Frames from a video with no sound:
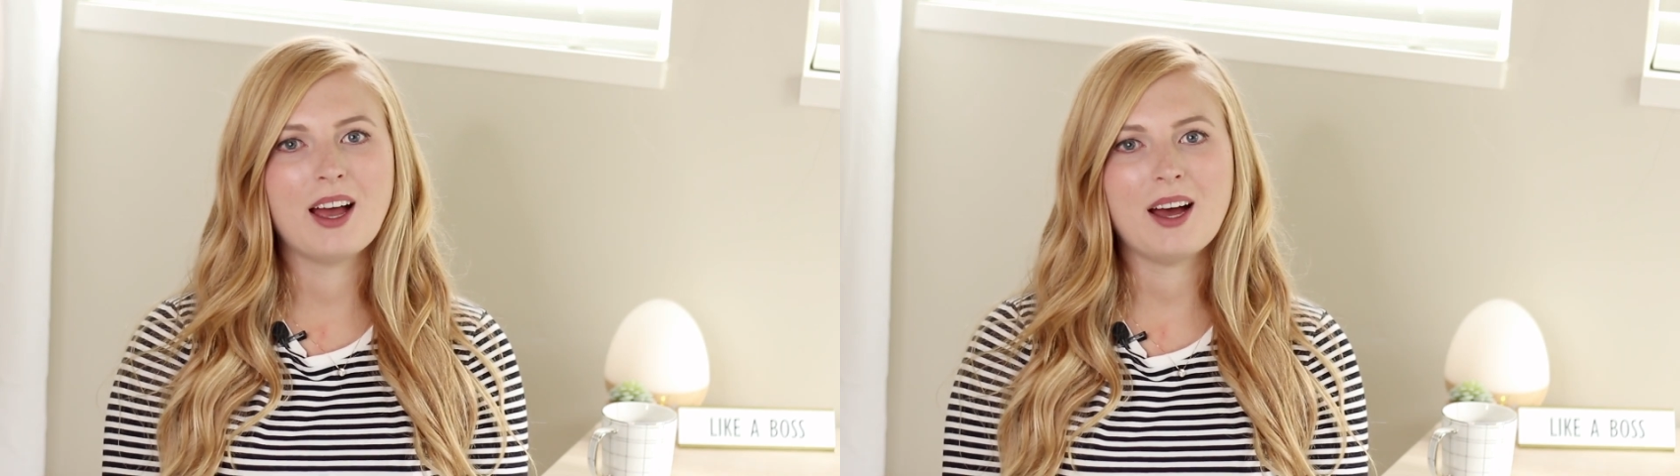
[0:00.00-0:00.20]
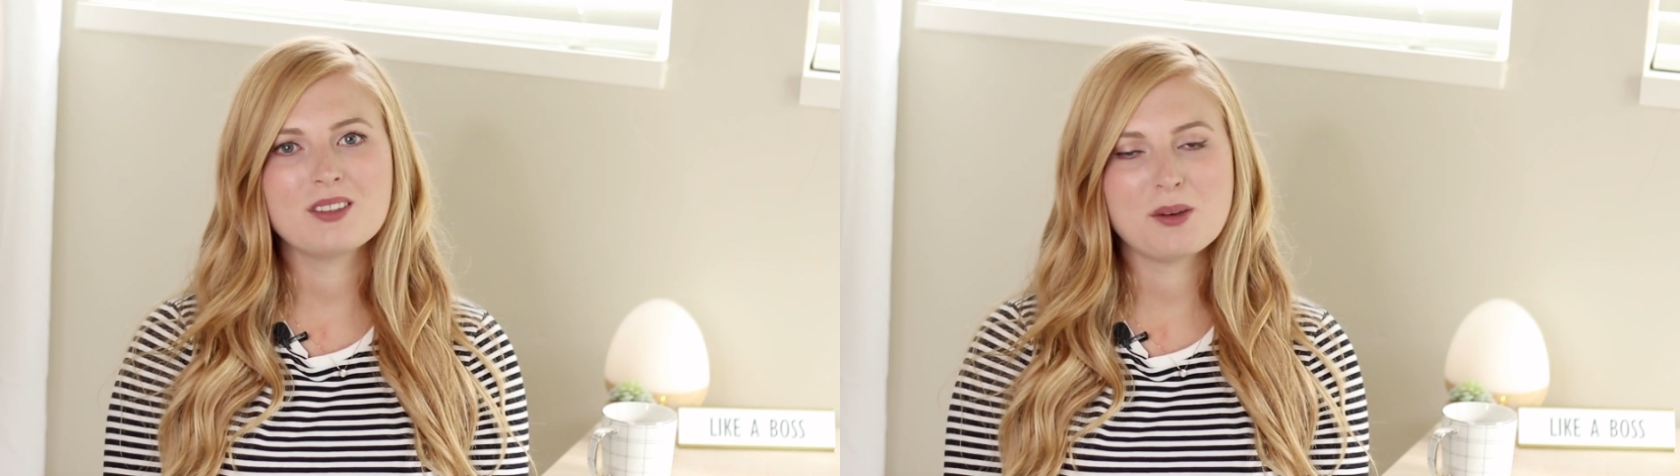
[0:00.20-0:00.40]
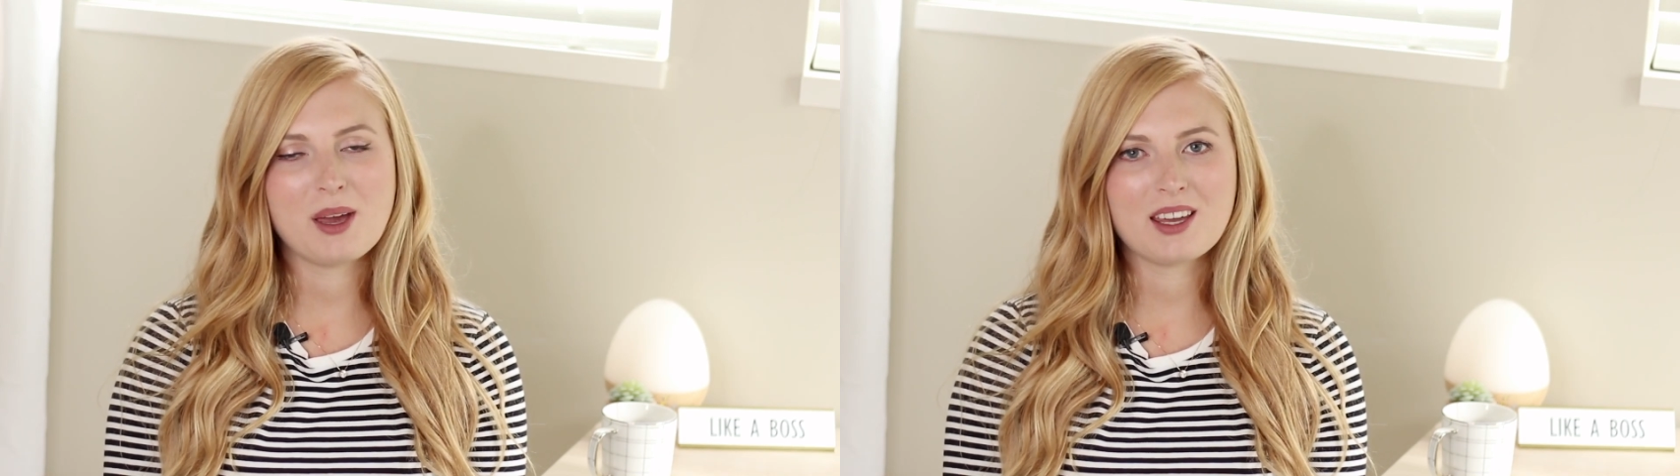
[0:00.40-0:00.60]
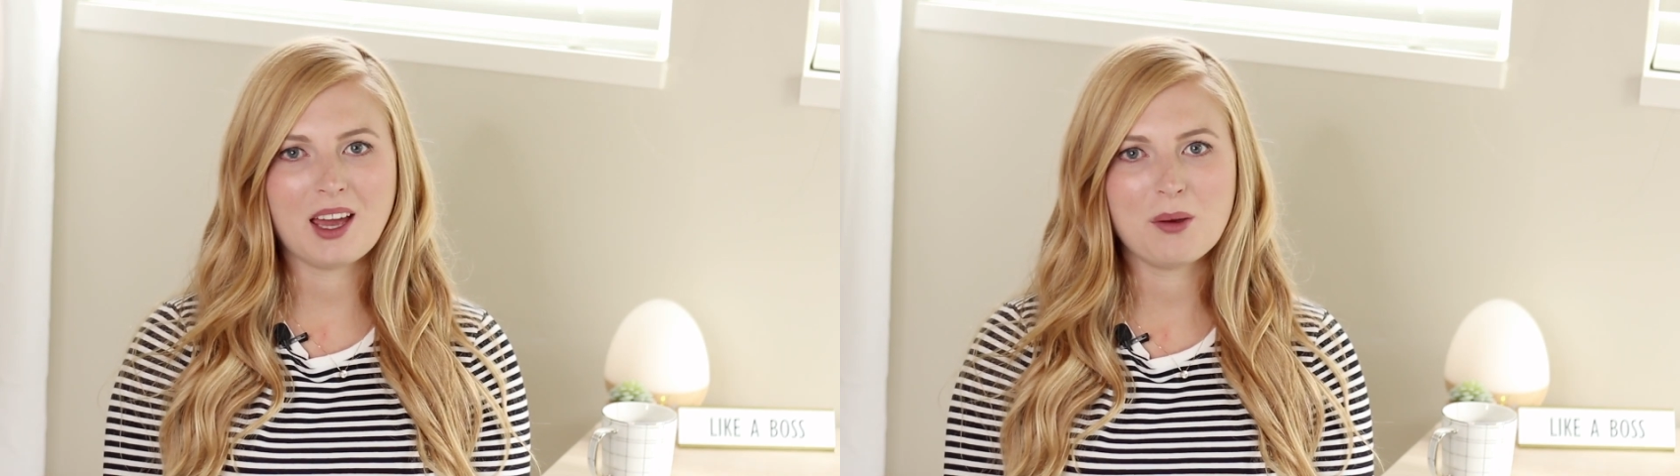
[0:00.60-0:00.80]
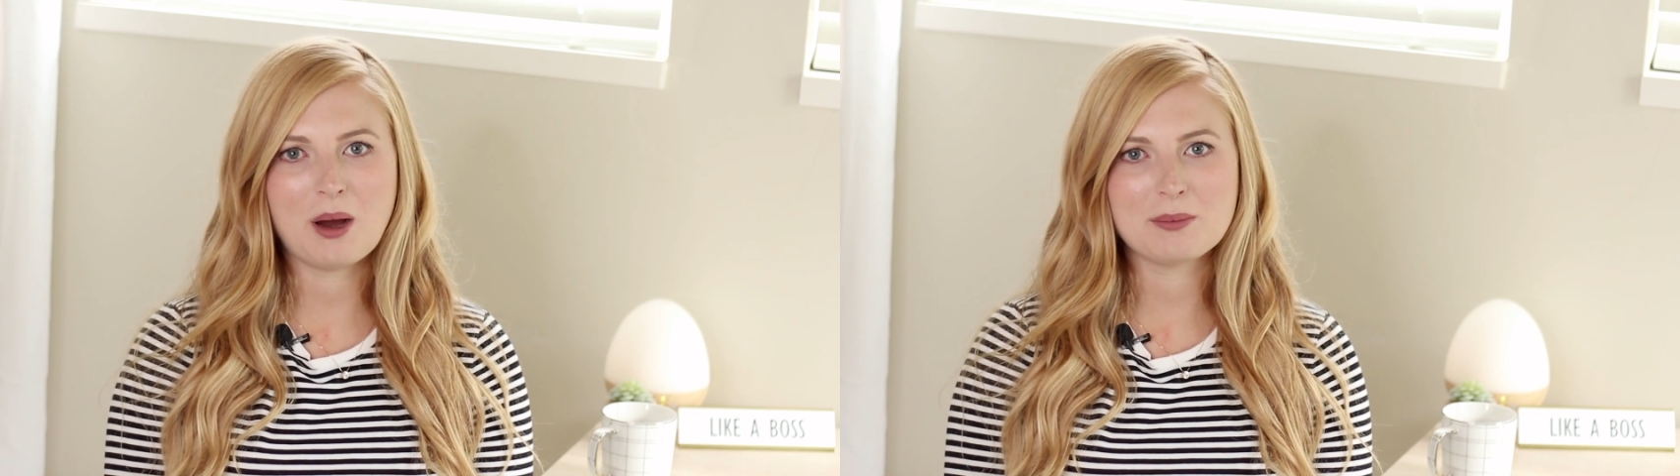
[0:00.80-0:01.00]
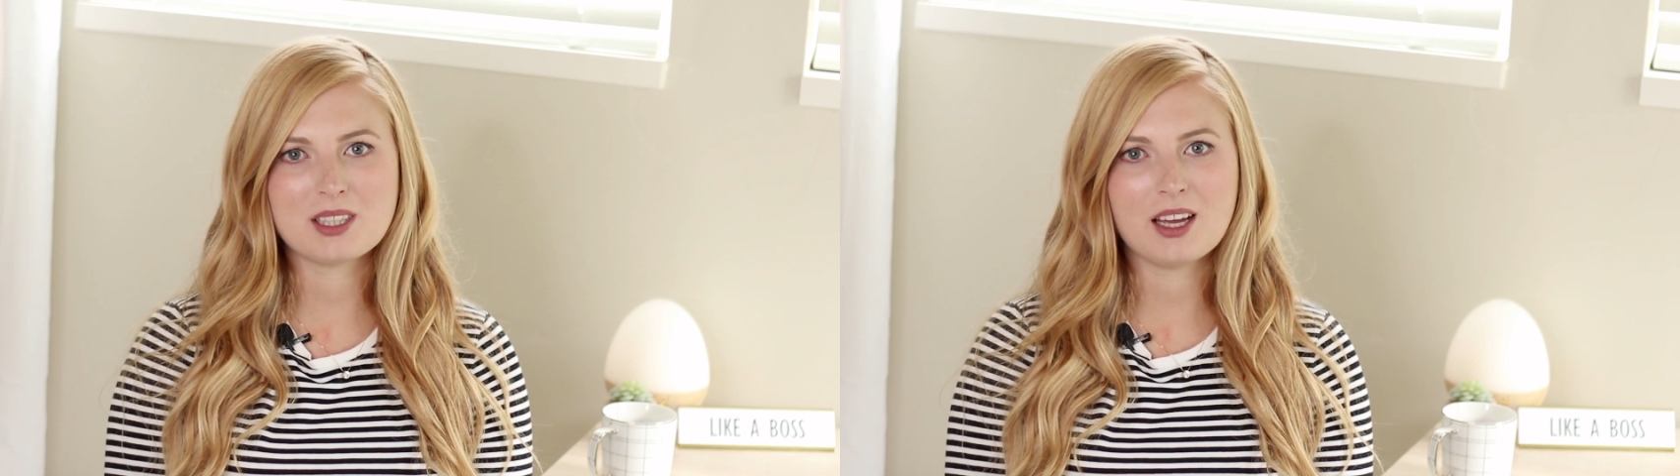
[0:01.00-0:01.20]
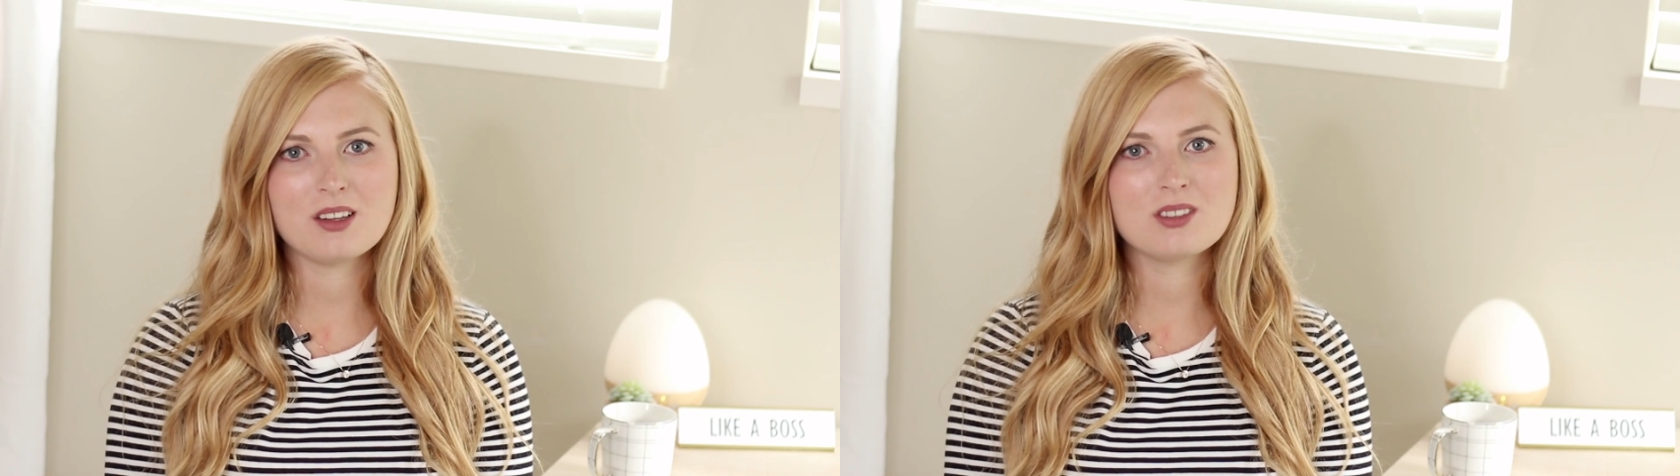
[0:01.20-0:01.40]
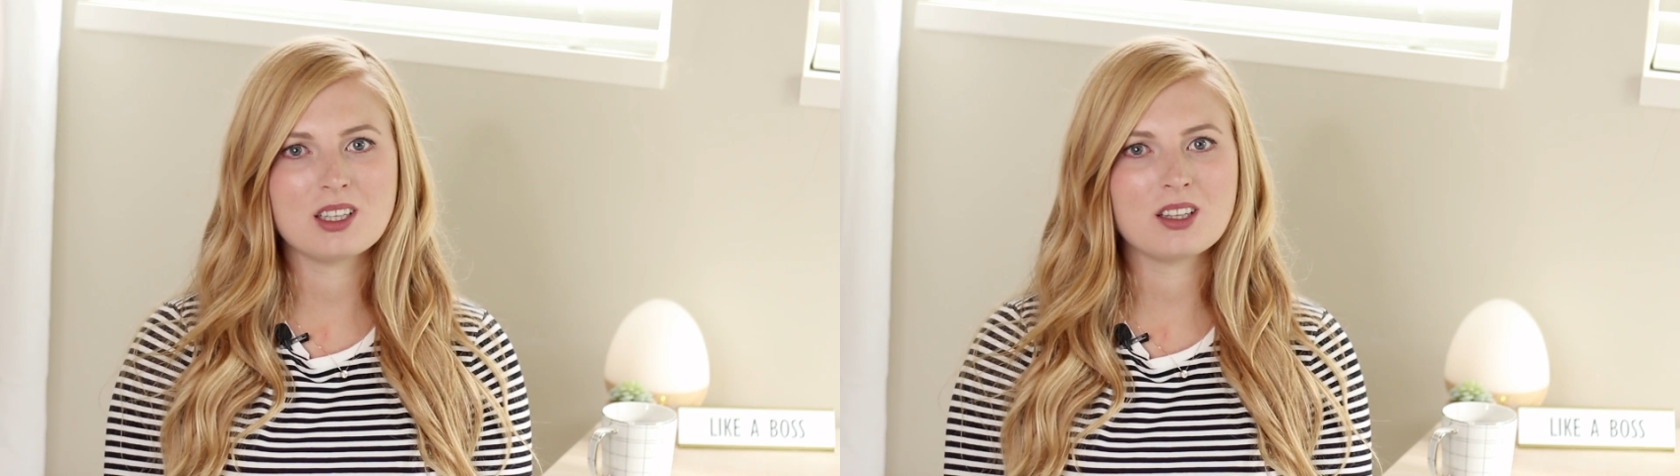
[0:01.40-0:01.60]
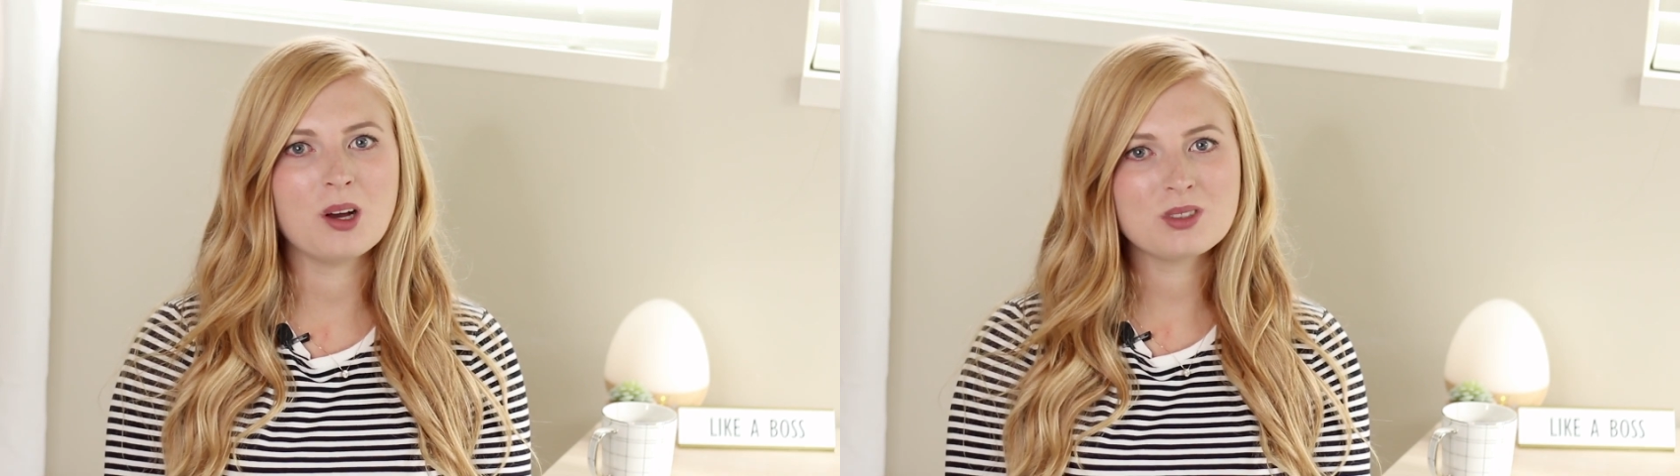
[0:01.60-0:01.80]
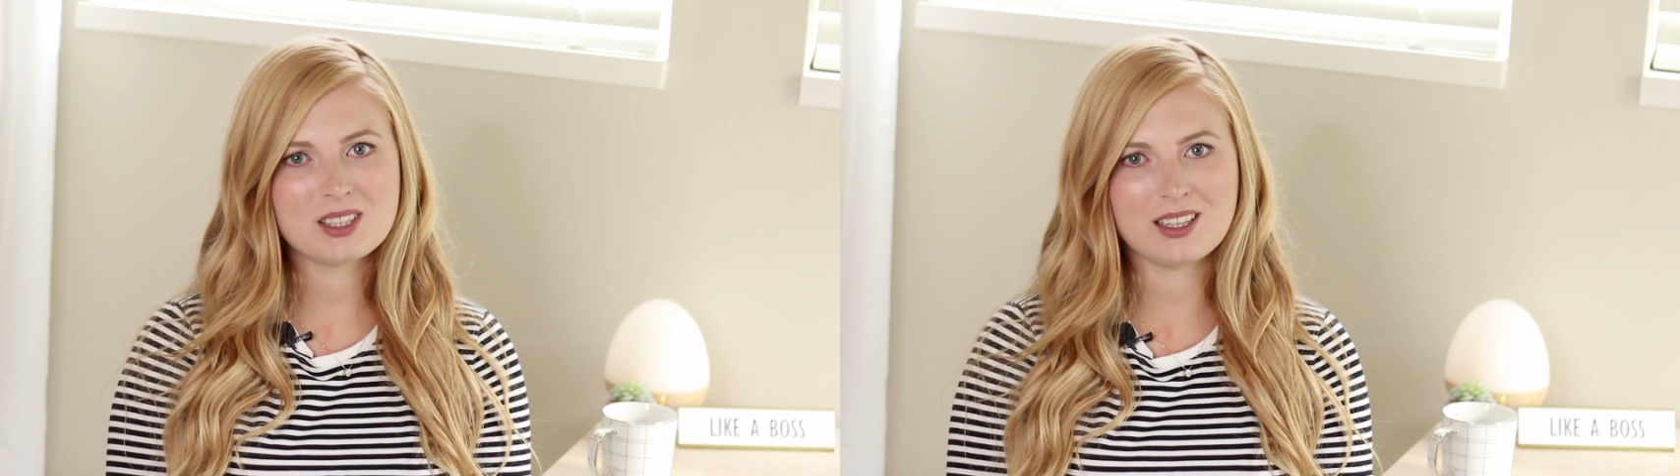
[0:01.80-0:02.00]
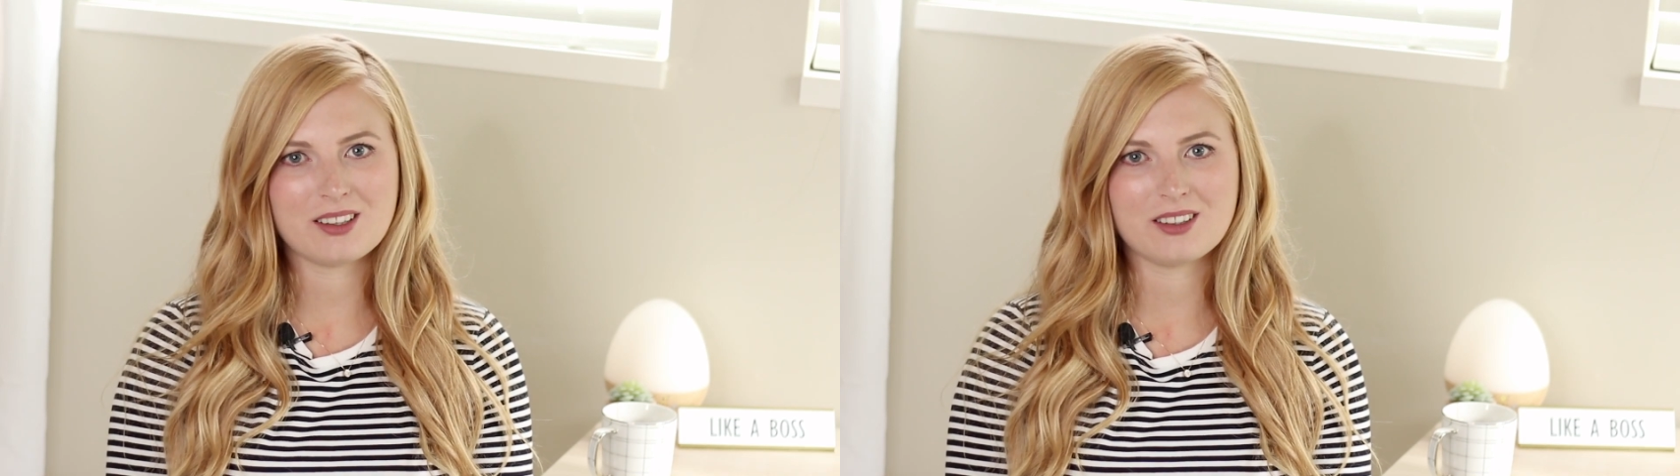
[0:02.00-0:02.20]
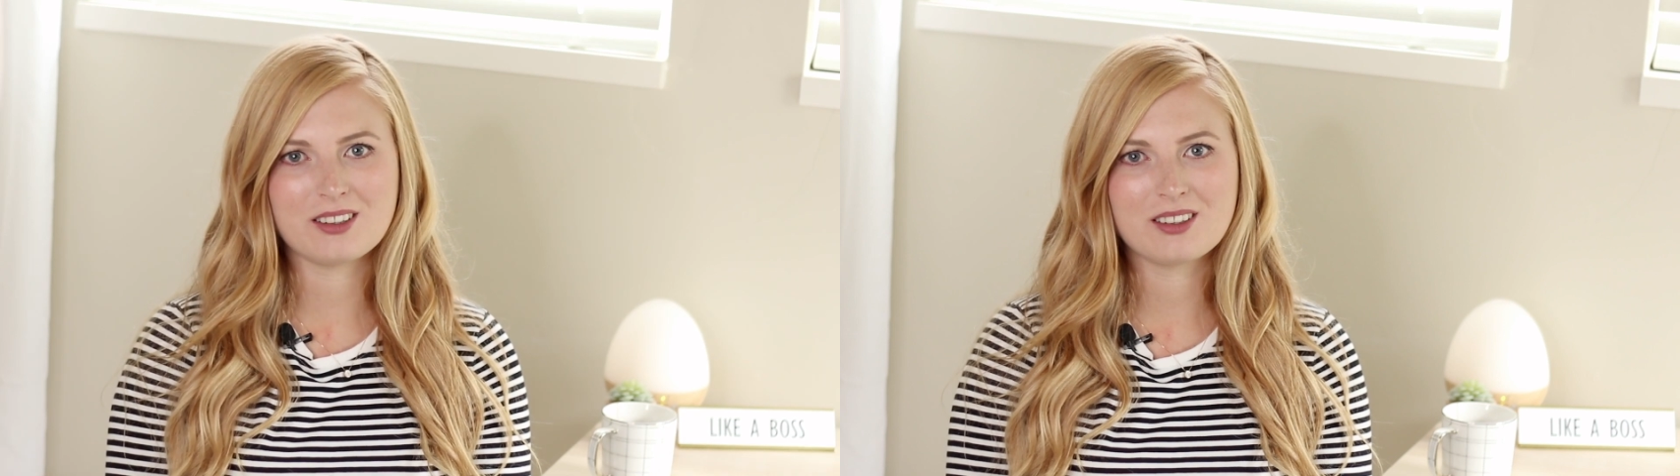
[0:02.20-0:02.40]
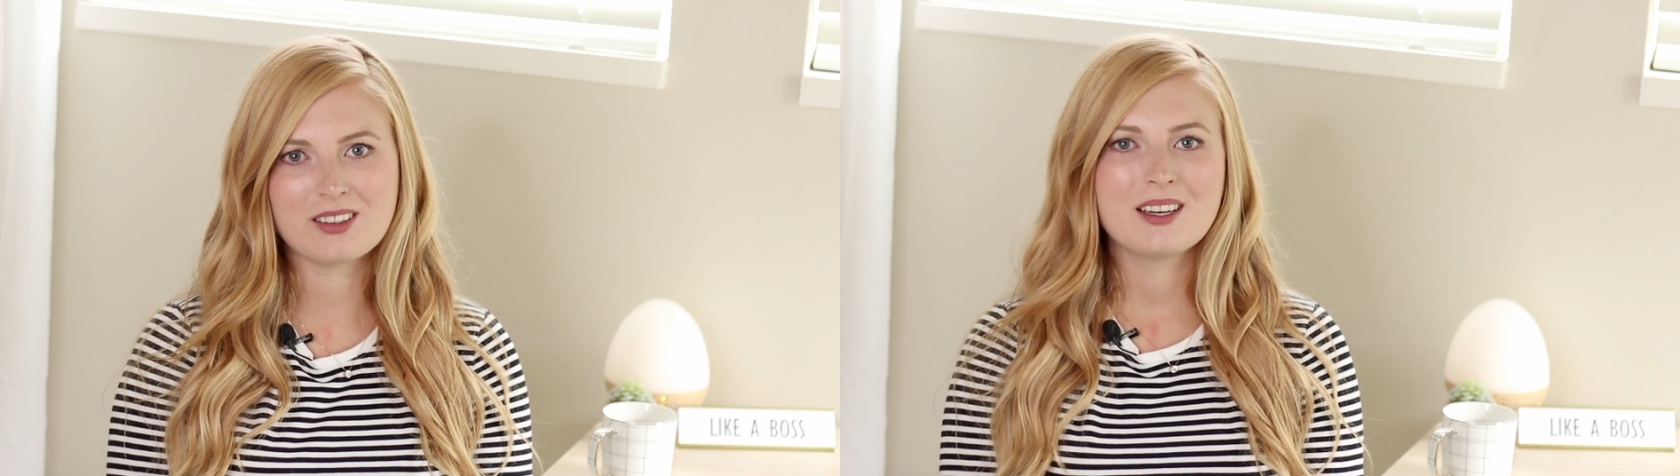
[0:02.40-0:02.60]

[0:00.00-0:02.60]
how to make a website using Hostinger.